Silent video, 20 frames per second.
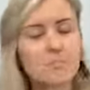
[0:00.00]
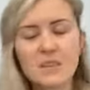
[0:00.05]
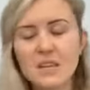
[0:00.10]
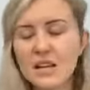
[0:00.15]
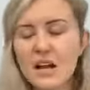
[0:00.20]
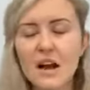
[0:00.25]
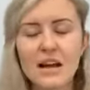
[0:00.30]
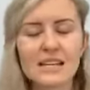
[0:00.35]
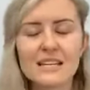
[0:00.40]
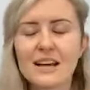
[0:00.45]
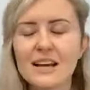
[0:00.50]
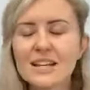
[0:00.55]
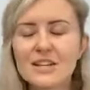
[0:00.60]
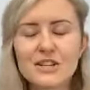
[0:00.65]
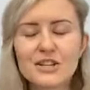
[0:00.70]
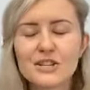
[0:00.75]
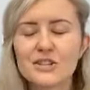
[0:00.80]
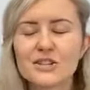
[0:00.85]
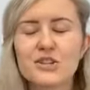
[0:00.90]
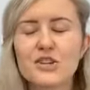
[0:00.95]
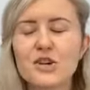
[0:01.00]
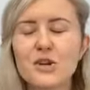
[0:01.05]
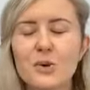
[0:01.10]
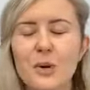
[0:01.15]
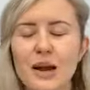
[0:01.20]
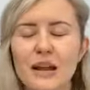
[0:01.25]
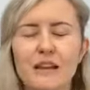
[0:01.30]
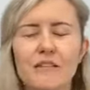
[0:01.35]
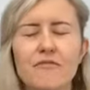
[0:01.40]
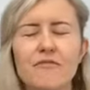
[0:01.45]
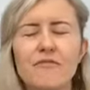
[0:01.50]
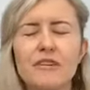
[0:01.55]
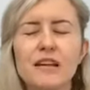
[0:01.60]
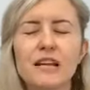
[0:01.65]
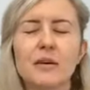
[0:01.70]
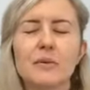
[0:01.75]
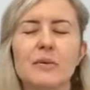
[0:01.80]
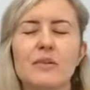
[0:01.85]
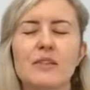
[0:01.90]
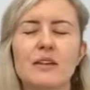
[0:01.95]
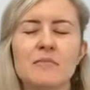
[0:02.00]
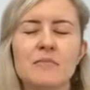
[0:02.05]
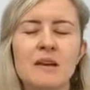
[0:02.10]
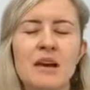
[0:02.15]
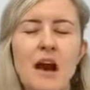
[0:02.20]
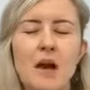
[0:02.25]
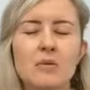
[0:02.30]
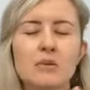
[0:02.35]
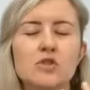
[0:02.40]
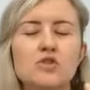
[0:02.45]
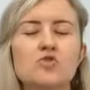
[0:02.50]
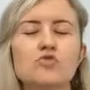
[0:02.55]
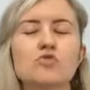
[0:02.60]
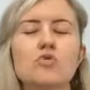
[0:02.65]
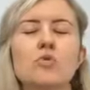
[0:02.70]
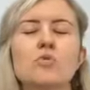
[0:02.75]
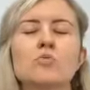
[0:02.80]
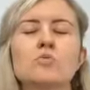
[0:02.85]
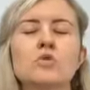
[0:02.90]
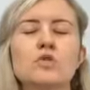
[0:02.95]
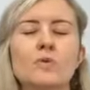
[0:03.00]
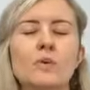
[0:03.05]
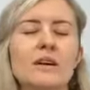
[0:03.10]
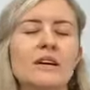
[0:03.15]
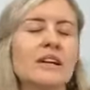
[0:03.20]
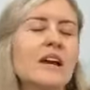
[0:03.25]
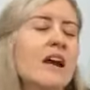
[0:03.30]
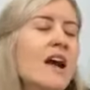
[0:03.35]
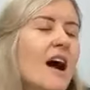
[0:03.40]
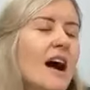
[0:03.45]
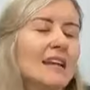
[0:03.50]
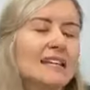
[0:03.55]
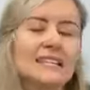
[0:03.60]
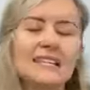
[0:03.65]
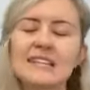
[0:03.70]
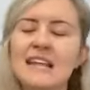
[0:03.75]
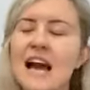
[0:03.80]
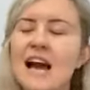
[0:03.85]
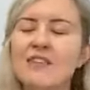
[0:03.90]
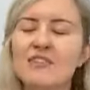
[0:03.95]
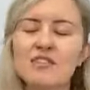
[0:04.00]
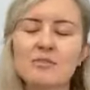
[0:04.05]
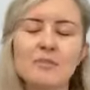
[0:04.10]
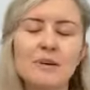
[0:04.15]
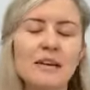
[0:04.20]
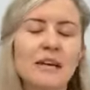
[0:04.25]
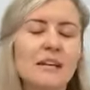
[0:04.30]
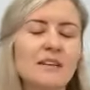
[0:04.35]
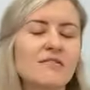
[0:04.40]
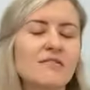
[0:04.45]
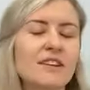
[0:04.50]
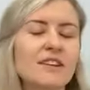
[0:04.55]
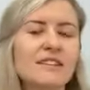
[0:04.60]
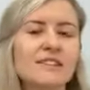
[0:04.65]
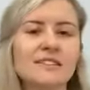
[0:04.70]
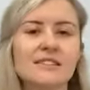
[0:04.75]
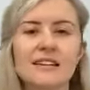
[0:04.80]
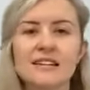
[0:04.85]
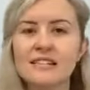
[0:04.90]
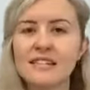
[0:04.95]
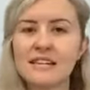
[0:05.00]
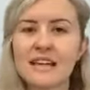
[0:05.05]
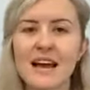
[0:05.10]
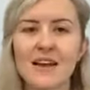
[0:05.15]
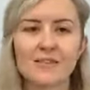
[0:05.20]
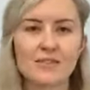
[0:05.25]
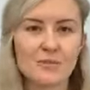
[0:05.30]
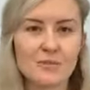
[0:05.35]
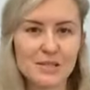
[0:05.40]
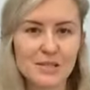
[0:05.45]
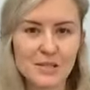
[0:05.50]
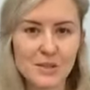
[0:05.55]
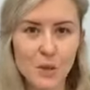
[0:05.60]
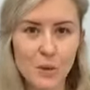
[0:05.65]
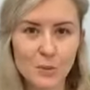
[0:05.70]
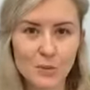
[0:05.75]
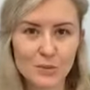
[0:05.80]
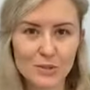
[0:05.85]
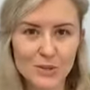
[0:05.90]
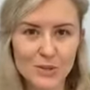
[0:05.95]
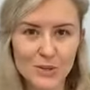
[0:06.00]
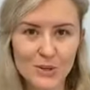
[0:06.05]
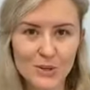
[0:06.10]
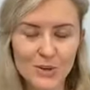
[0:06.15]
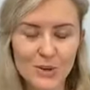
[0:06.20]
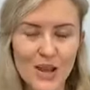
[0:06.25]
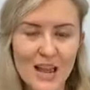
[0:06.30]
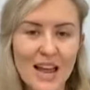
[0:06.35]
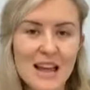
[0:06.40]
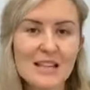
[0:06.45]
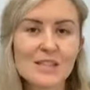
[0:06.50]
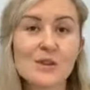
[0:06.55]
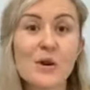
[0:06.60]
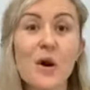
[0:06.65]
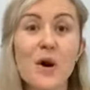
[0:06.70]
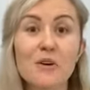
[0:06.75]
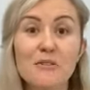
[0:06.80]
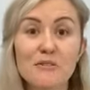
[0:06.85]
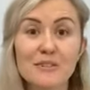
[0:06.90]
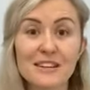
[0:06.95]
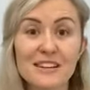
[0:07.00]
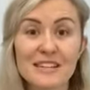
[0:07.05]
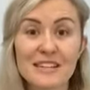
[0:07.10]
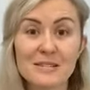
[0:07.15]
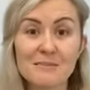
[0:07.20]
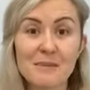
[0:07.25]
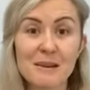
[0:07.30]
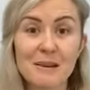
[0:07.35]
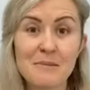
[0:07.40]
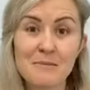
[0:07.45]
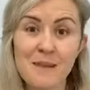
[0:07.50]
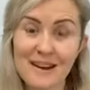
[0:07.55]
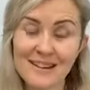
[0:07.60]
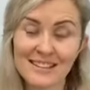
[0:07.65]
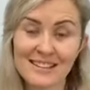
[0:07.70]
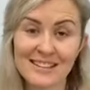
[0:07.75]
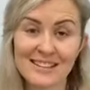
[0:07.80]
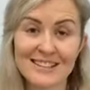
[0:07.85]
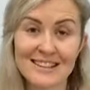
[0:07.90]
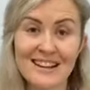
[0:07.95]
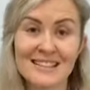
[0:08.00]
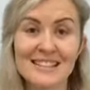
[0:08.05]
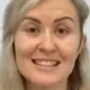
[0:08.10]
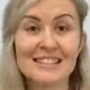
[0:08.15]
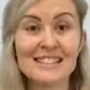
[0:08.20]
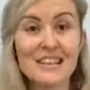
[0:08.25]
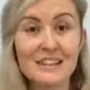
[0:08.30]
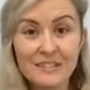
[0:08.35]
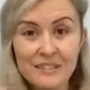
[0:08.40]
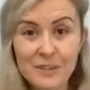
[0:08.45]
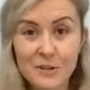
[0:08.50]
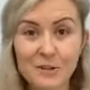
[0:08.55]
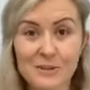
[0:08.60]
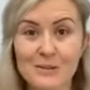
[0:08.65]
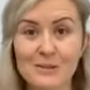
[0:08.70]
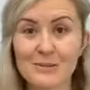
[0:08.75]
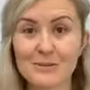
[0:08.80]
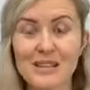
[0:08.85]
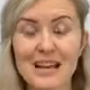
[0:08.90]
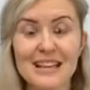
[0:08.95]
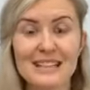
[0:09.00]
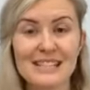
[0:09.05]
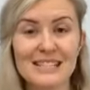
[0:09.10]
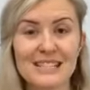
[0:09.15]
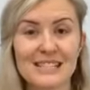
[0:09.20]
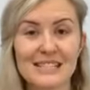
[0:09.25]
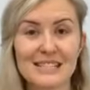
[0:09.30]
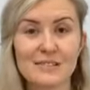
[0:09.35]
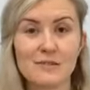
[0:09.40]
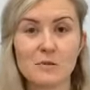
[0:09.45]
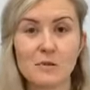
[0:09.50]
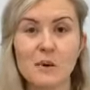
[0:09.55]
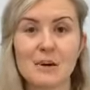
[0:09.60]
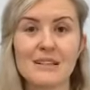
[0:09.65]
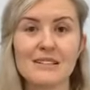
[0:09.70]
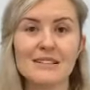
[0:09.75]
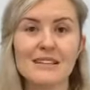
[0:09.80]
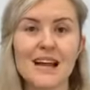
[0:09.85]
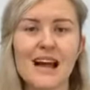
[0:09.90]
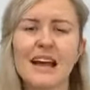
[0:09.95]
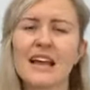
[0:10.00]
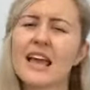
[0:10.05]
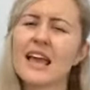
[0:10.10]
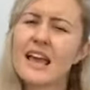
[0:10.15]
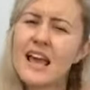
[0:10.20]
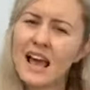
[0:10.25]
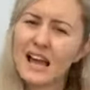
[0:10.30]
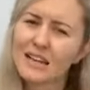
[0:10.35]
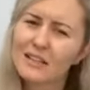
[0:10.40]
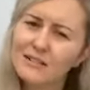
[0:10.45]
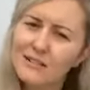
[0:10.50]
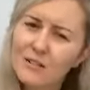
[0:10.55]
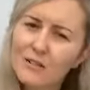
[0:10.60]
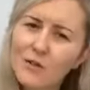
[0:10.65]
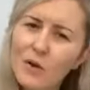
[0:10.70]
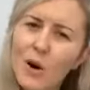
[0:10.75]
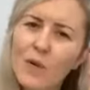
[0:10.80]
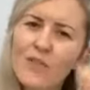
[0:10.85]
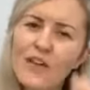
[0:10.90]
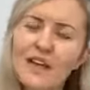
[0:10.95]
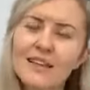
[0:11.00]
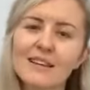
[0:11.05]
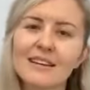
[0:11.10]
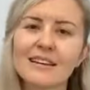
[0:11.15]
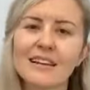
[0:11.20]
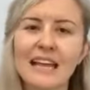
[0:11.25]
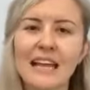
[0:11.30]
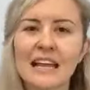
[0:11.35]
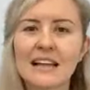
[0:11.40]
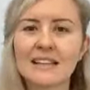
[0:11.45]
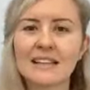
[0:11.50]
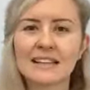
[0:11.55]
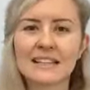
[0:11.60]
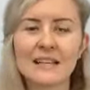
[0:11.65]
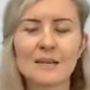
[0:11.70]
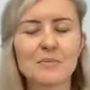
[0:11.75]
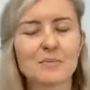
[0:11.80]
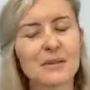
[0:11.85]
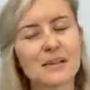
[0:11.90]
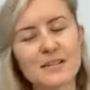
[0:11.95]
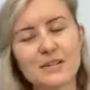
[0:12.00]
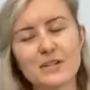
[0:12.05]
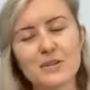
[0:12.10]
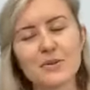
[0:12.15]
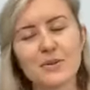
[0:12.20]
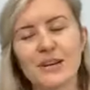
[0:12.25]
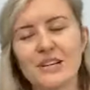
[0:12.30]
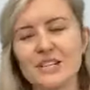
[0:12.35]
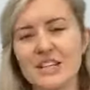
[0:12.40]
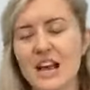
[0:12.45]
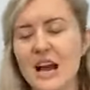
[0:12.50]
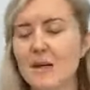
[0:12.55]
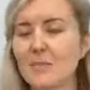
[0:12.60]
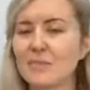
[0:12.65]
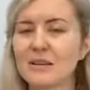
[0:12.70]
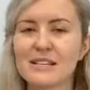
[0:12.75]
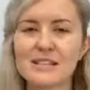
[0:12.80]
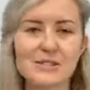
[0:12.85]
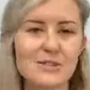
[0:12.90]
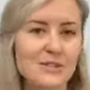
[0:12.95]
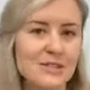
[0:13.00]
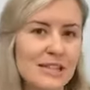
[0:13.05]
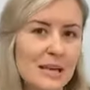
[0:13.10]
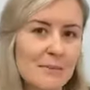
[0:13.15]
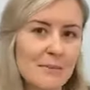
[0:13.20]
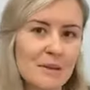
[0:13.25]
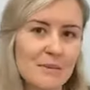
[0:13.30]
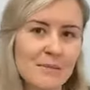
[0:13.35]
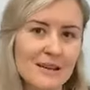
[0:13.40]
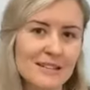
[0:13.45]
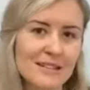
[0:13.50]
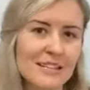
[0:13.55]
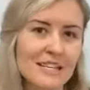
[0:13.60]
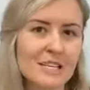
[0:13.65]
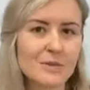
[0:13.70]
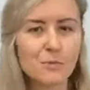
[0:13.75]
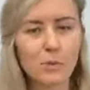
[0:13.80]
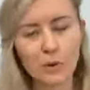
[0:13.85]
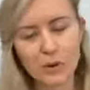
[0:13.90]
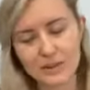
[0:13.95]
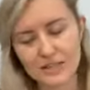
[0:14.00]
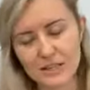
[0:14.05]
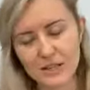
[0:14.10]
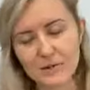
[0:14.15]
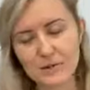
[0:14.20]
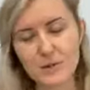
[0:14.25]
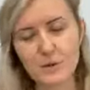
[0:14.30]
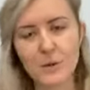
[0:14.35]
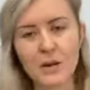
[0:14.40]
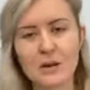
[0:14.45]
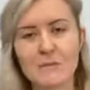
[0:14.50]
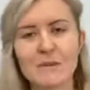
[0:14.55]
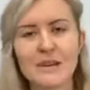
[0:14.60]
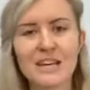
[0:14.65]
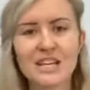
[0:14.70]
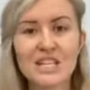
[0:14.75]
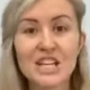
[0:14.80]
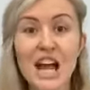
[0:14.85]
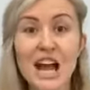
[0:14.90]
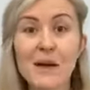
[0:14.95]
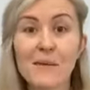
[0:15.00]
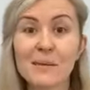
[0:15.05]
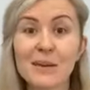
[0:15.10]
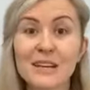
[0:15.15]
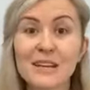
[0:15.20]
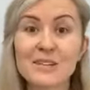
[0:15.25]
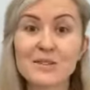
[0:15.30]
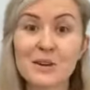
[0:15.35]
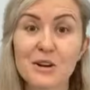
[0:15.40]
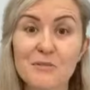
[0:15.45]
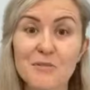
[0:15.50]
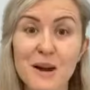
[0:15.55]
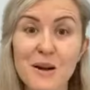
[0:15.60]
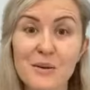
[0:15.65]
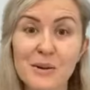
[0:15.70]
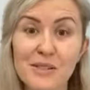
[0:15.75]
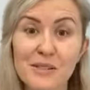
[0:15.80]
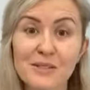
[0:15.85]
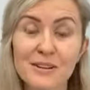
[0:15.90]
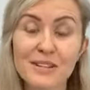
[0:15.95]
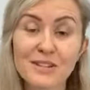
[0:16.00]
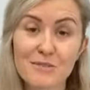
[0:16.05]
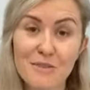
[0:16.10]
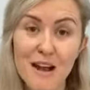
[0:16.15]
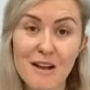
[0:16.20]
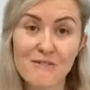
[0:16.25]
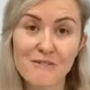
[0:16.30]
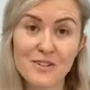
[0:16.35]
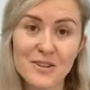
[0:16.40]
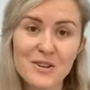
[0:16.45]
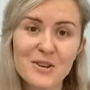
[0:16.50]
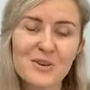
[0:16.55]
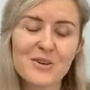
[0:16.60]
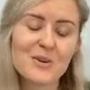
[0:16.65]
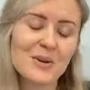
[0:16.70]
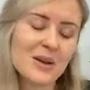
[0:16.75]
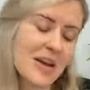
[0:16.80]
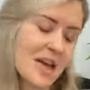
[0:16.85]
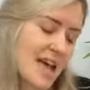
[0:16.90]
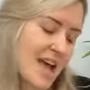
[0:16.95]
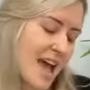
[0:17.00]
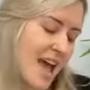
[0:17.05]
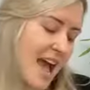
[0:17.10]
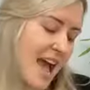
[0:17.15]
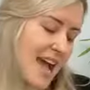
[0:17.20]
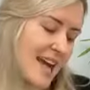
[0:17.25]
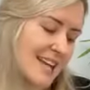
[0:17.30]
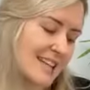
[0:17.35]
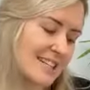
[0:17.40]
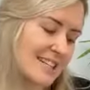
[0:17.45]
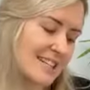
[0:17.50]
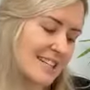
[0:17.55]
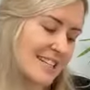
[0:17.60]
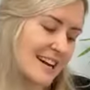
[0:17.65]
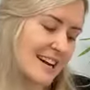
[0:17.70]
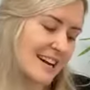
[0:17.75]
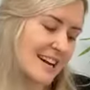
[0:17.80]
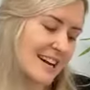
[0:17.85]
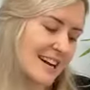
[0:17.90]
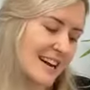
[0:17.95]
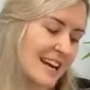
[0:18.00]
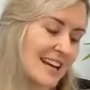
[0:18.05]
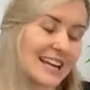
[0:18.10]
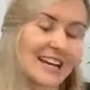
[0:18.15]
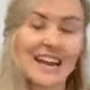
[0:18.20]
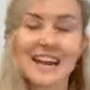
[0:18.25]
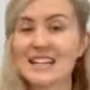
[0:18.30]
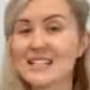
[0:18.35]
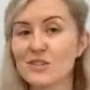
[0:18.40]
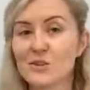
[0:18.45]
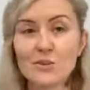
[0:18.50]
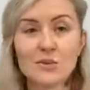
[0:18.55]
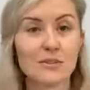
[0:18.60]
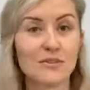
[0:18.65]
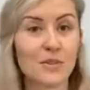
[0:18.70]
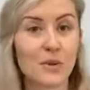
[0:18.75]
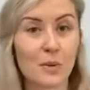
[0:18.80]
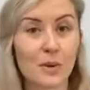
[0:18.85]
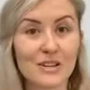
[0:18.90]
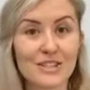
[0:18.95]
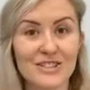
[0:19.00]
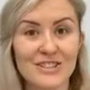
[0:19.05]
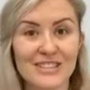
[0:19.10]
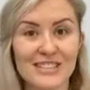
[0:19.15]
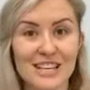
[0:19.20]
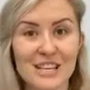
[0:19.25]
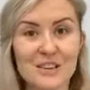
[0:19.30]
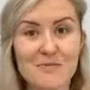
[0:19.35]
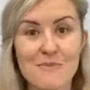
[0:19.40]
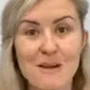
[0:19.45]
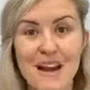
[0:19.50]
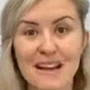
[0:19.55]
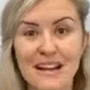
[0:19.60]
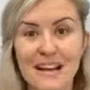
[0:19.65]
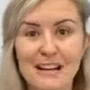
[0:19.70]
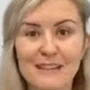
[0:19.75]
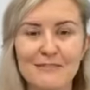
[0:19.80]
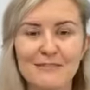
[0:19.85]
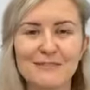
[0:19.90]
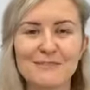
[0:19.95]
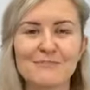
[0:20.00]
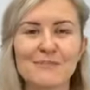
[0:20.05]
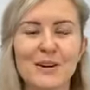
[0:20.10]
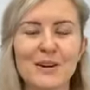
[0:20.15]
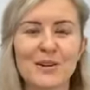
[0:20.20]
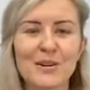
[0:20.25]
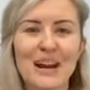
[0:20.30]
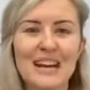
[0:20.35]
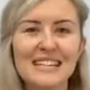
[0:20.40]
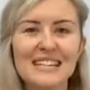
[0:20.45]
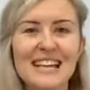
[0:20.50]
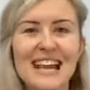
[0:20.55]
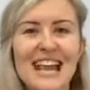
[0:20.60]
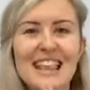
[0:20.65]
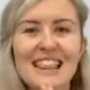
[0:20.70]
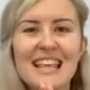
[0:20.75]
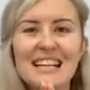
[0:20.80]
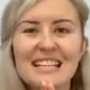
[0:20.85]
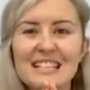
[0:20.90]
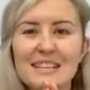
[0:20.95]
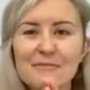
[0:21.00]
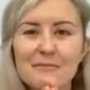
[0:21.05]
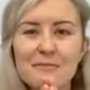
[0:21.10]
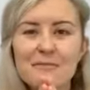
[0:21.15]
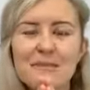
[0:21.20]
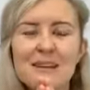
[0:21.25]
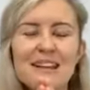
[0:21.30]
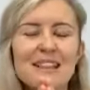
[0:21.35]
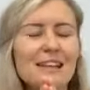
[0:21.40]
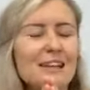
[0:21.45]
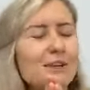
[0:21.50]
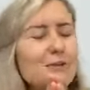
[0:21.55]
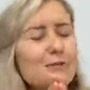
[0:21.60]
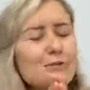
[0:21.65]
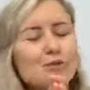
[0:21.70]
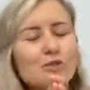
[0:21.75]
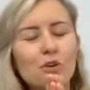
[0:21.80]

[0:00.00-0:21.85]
I just knew, I could feel it within me. I was drawn to it. I didn't have to be convinced. I didn't have to be sold to. So hopefully this mini masterclass has given you a little taste test of what it's like. And if you've got that little inkling, then please do reach out. Please do send me a message, book yourself a 20-minute chat. We can talk about whether it's right for you, and I can answer all of the questions that you might have. All right, that's it from me. Thank you so